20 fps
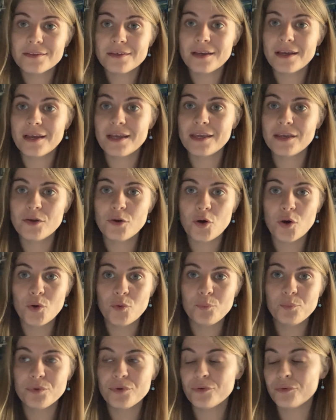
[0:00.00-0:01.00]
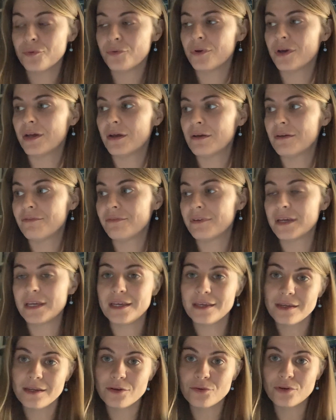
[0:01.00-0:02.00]
I hope you have
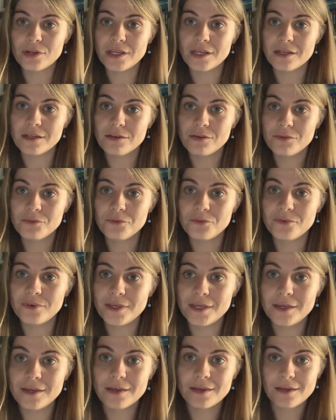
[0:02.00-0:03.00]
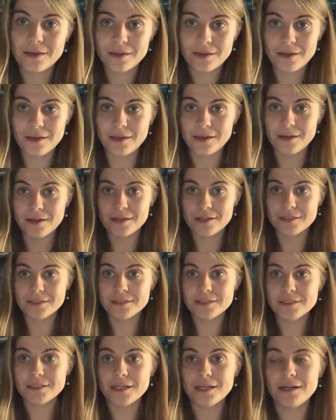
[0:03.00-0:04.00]
a great week,
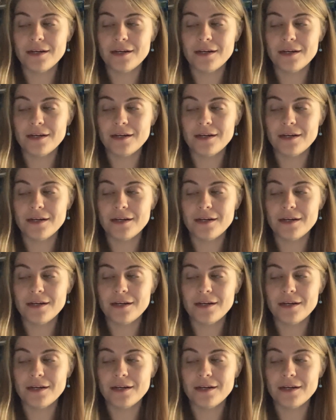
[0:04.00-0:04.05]
and